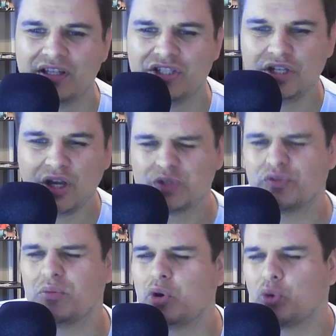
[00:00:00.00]
she goes
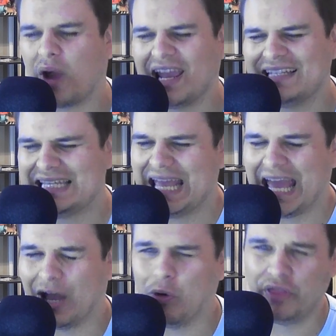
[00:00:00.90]
from granting
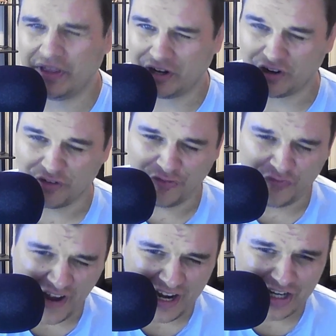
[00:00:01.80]
health in her
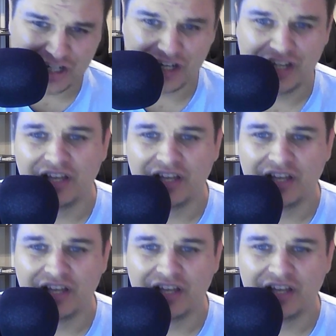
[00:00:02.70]
fire